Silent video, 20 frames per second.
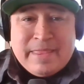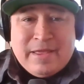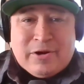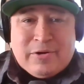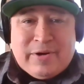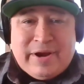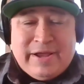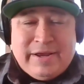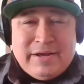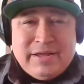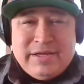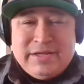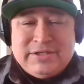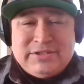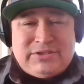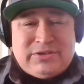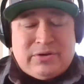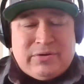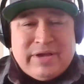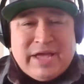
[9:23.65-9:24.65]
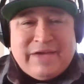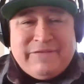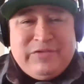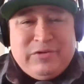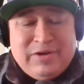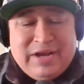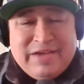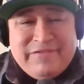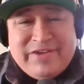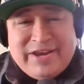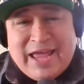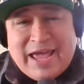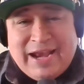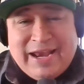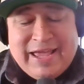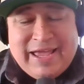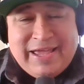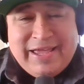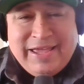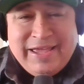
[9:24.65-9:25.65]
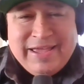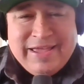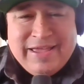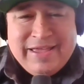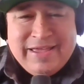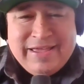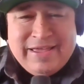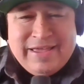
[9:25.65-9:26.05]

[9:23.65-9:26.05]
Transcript: All right. So if you live in LA